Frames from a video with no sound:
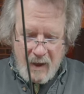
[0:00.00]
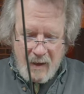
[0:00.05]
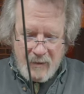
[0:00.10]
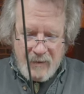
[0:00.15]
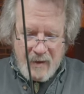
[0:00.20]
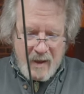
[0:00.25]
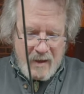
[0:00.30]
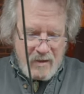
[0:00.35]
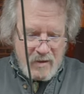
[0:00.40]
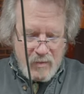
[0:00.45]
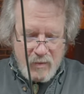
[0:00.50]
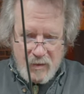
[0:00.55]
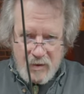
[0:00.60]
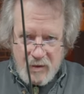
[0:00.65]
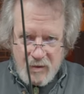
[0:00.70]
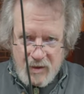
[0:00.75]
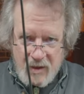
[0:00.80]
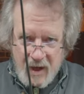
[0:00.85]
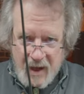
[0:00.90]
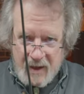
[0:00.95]
And that's when
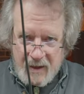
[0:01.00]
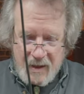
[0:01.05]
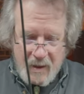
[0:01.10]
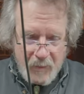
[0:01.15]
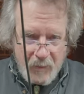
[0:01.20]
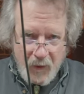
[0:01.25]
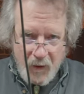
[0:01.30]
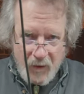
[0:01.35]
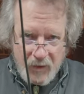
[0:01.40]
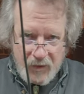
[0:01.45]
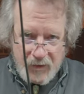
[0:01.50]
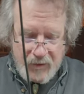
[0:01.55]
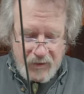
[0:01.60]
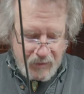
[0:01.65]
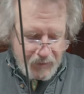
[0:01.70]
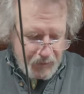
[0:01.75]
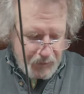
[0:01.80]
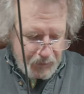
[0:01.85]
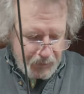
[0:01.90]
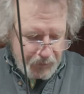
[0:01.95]
you tighten up all the
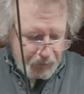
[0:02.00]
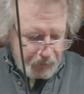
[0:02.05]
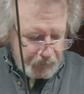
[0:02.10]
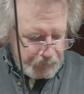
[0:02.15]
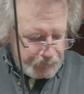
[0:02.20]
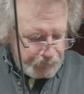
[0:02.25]
screws.